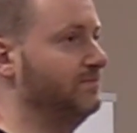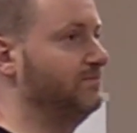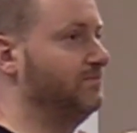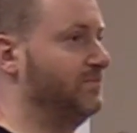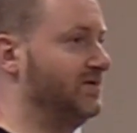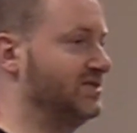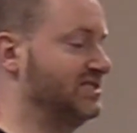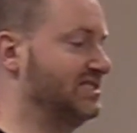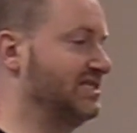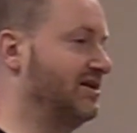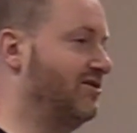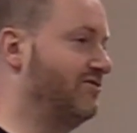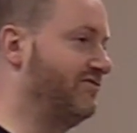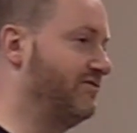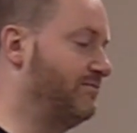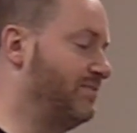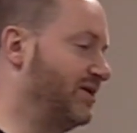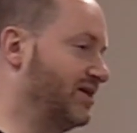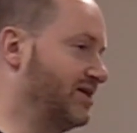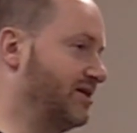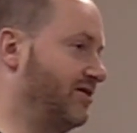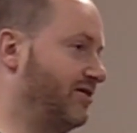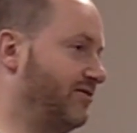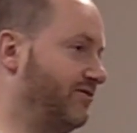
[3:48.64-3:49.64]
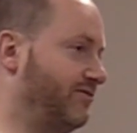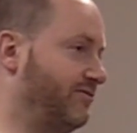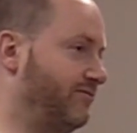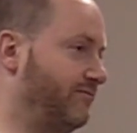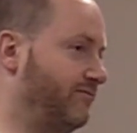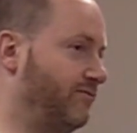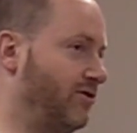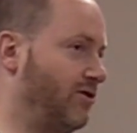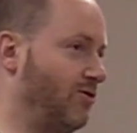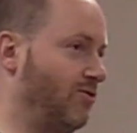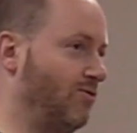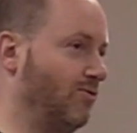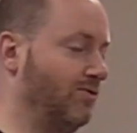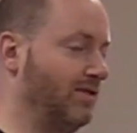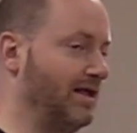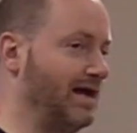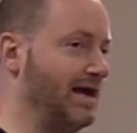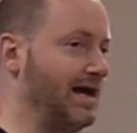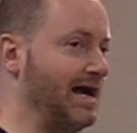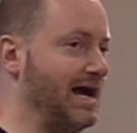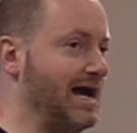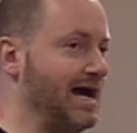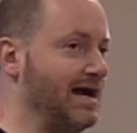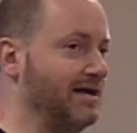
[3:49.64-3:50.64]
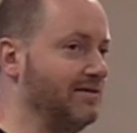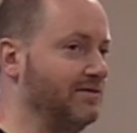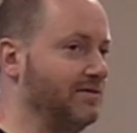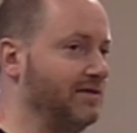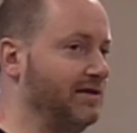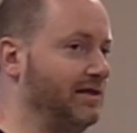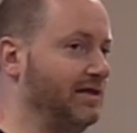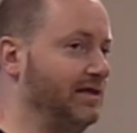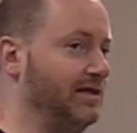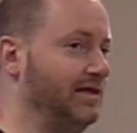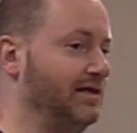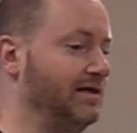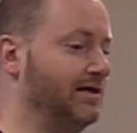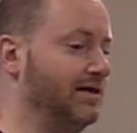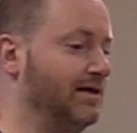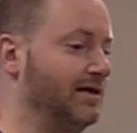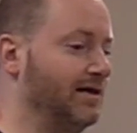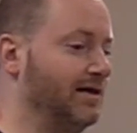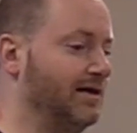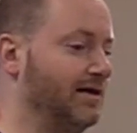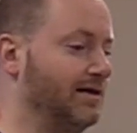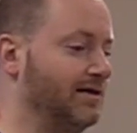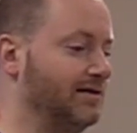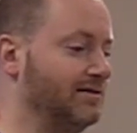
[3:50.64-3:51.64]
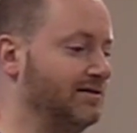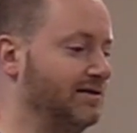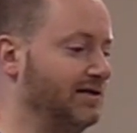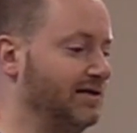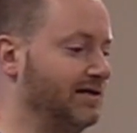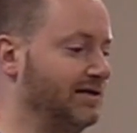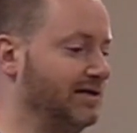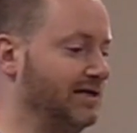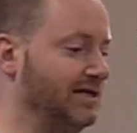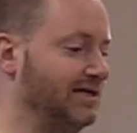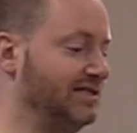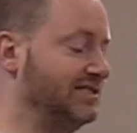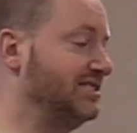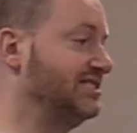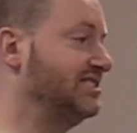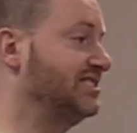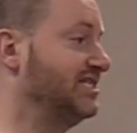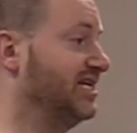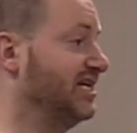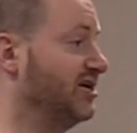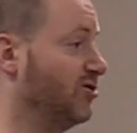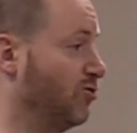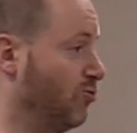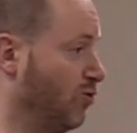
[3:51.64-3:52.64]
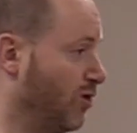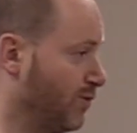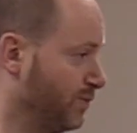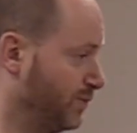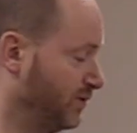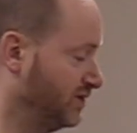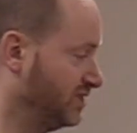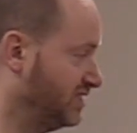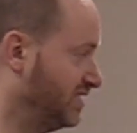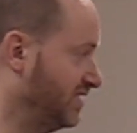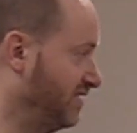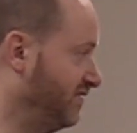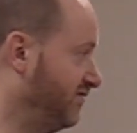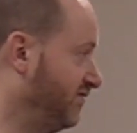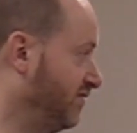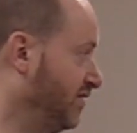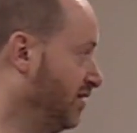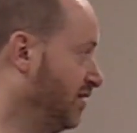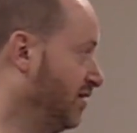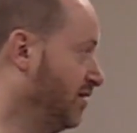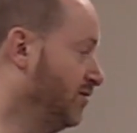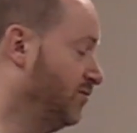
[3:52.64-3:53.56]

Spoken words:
Myself, in my current role at the ECC Cooperative,